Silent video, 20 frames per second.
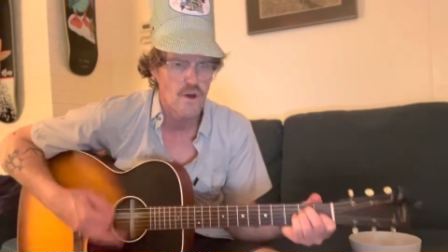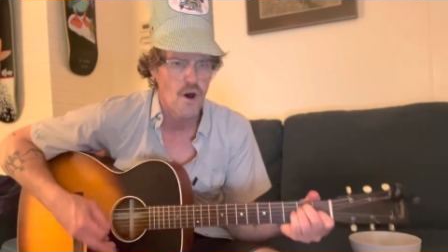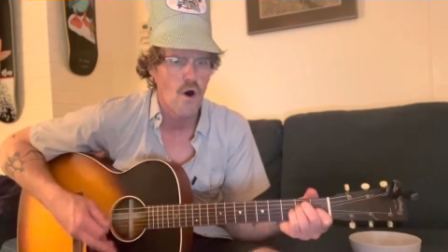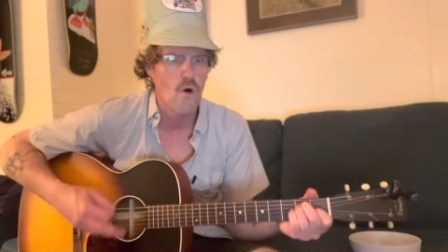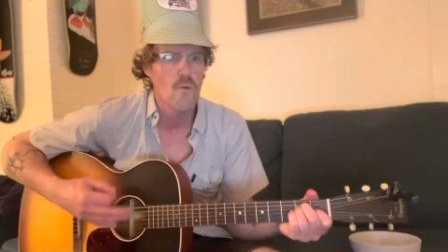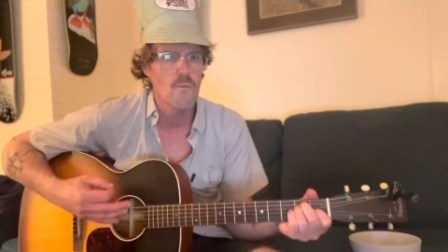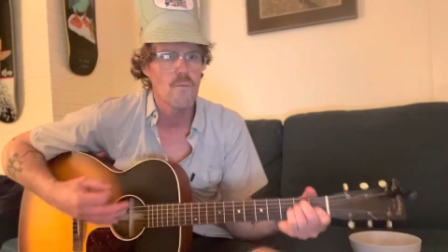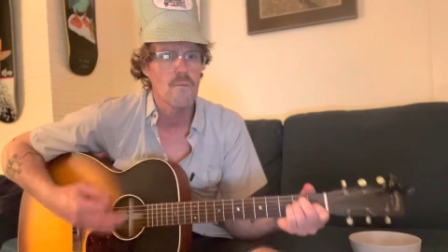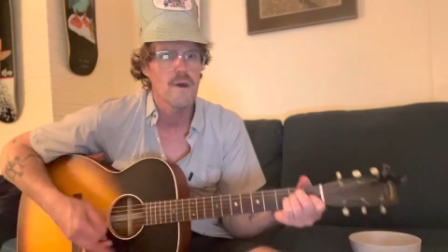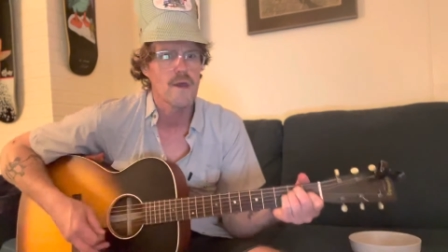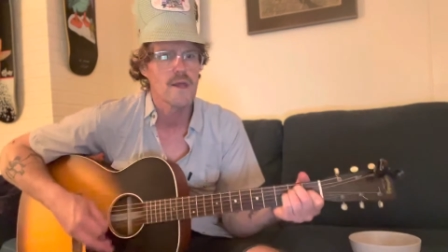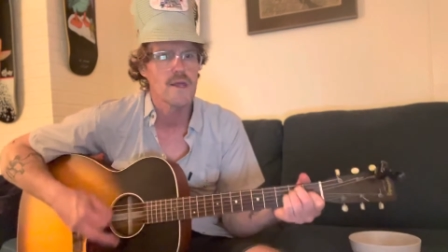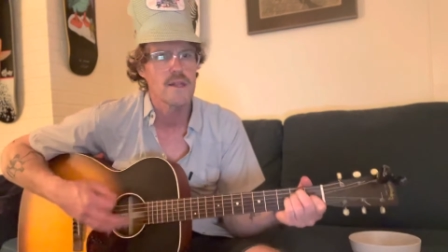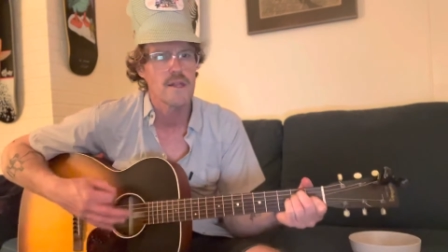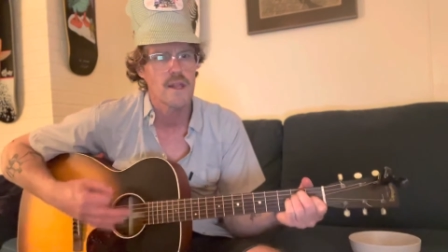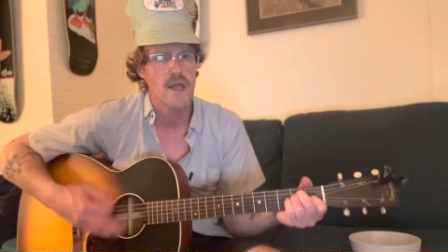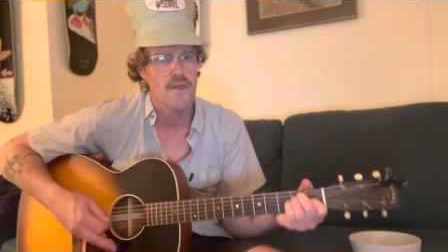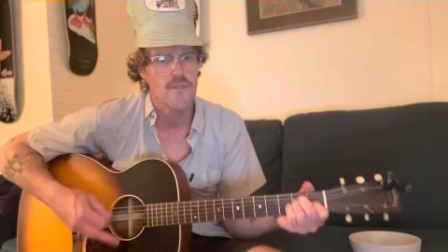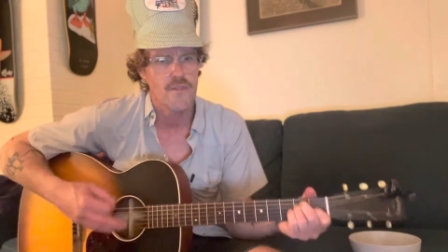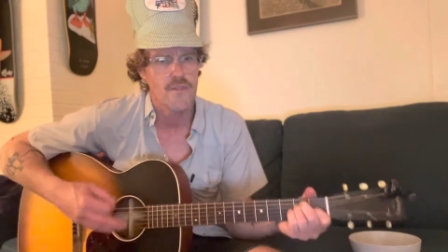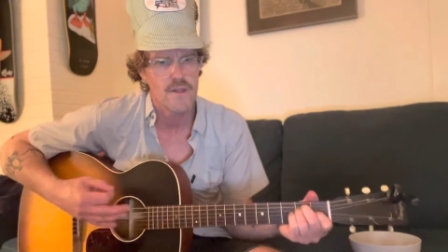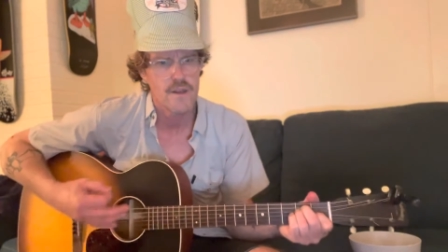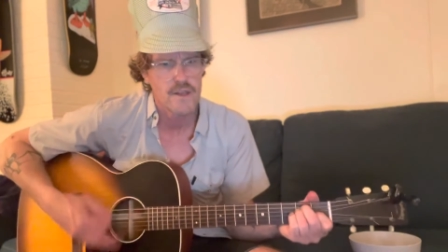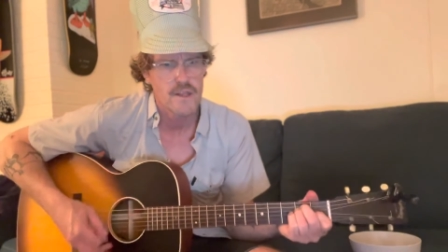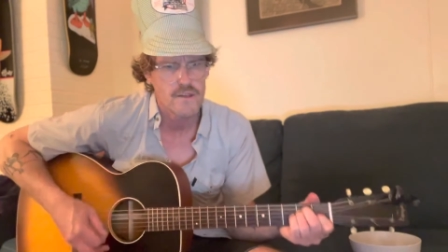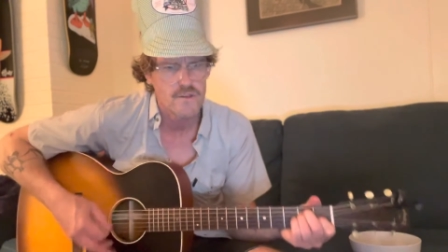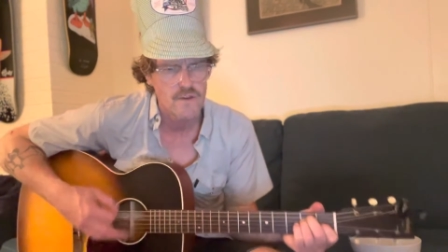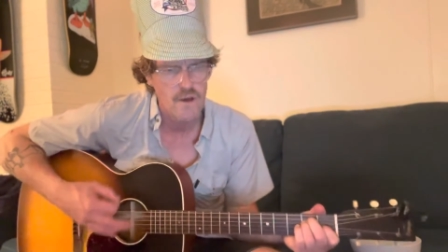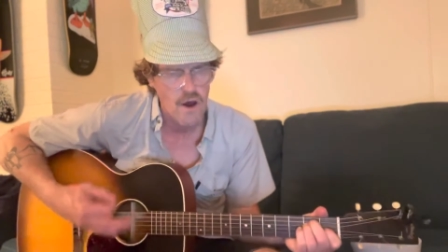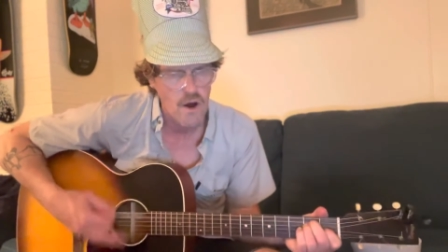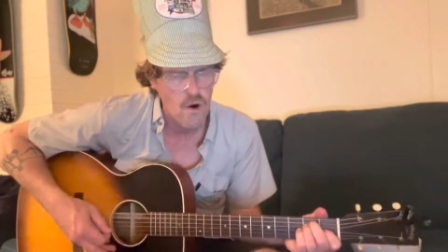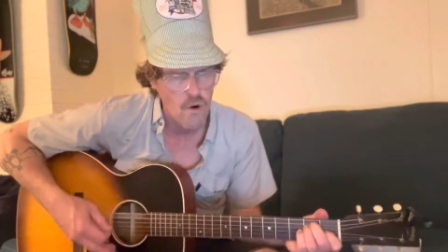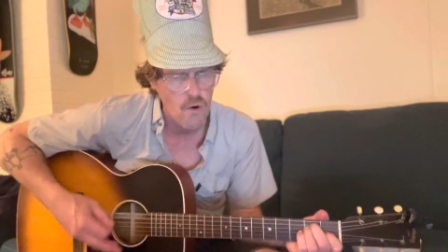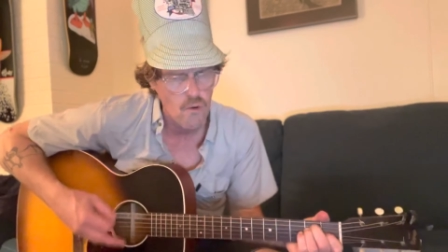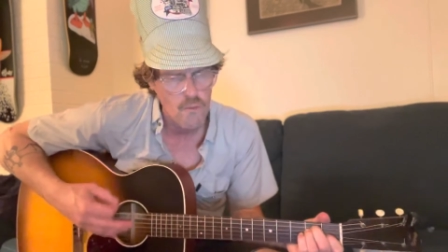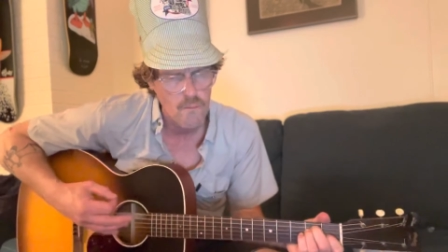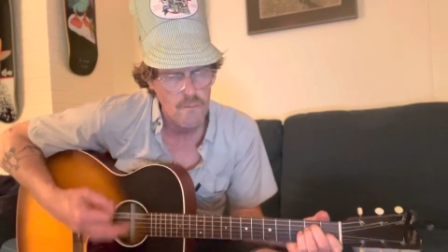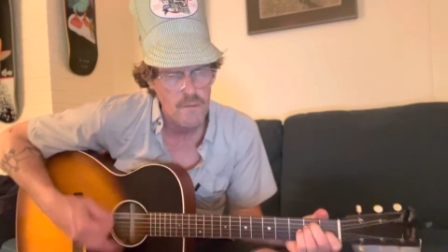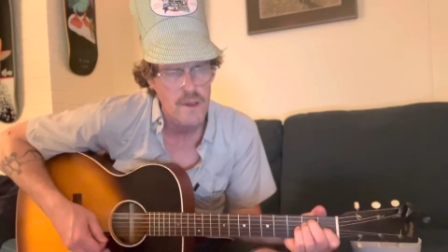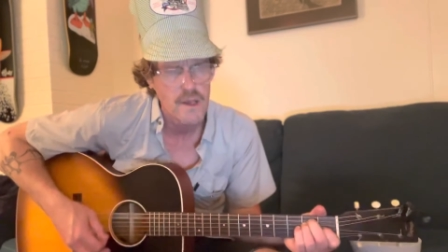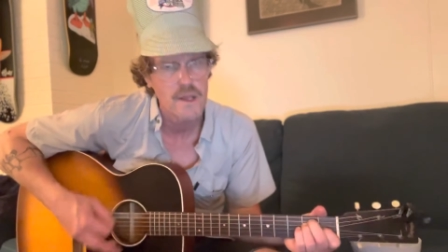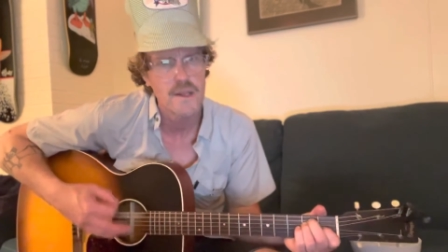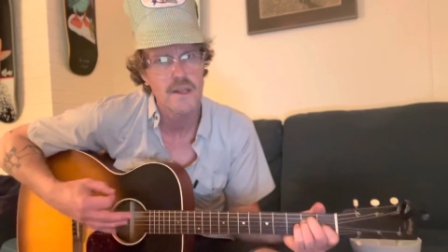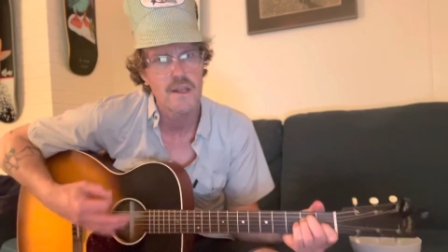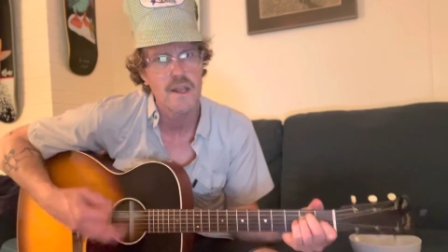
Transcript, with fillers: don't mean nothing. It don't mean